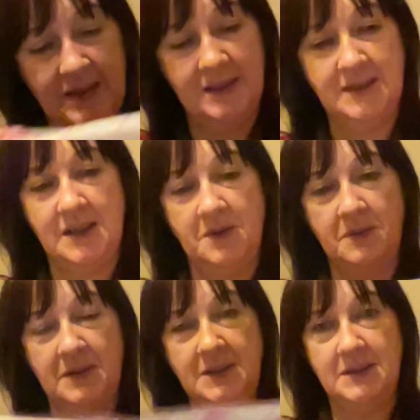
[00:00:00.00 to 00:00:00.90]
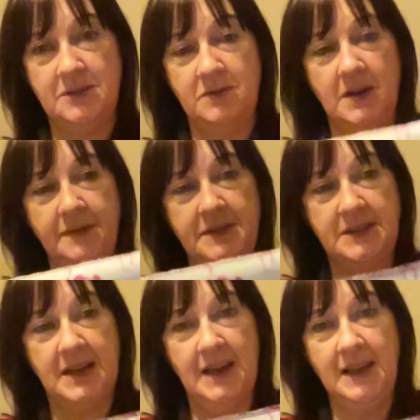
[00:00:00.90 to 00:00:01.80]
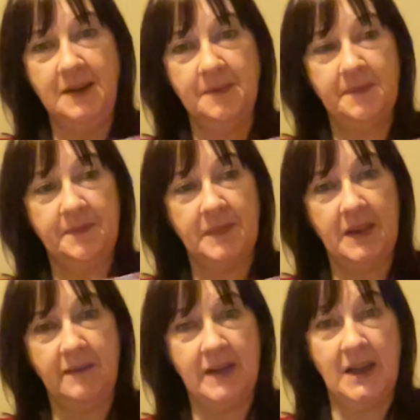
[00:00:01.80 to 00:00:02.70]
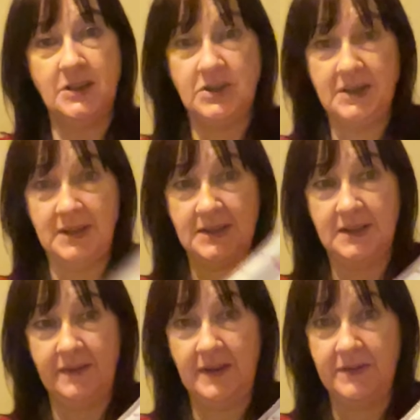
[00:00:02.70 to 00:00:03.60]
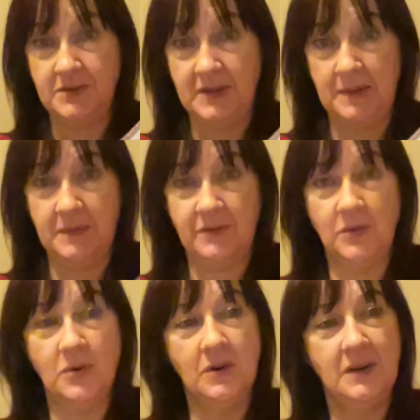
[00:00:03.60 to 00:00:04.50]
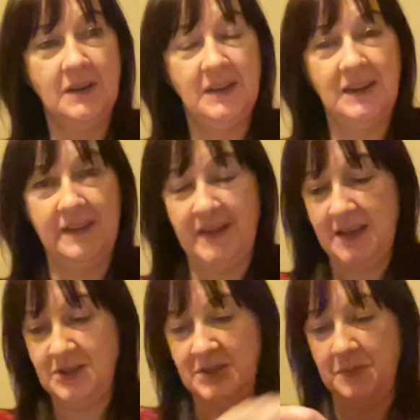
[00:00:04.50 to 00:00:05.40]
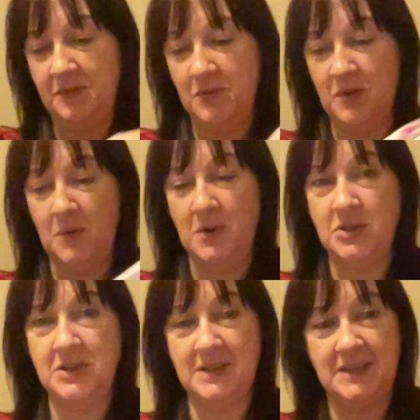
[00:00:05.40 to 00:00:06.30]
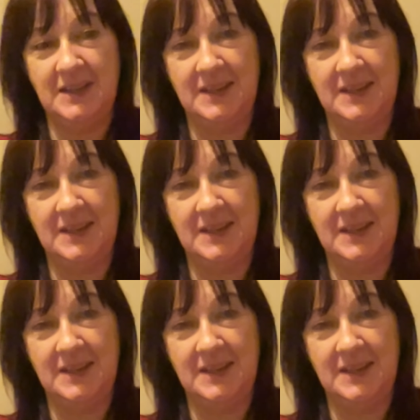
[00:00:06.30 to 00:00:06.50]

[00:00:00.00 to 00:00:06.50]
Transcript: So this has arrived today. I've edged it. I've never done that before. Edged it before I wash it.